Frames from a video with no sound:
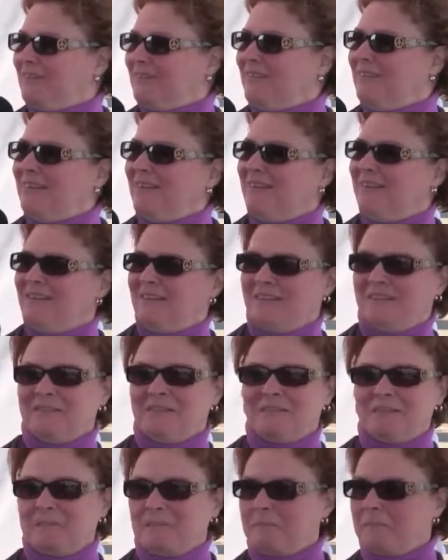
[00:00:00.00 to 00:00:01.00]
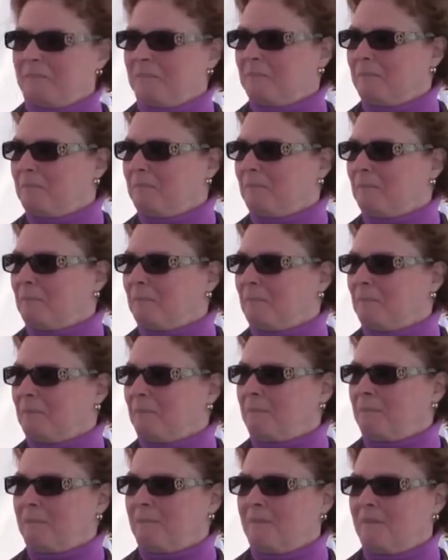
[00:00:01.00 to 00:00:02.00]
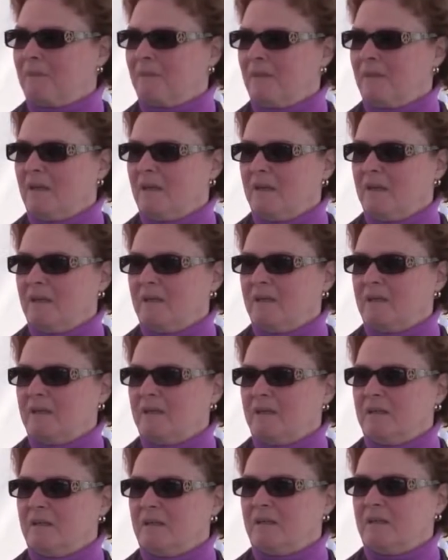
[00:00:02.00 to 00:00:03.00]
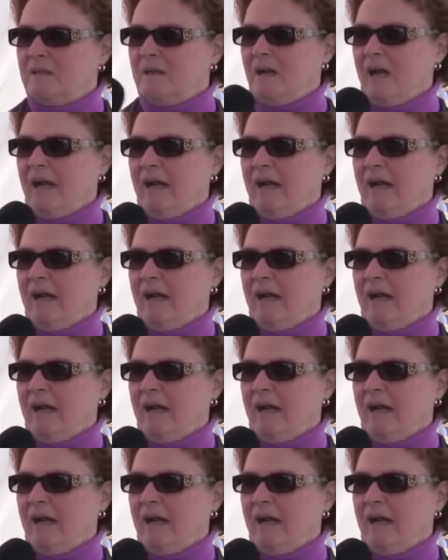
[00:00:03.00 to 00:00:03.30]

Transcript: That's me. And so, what did you? Uh, what antique did you have along with you for that?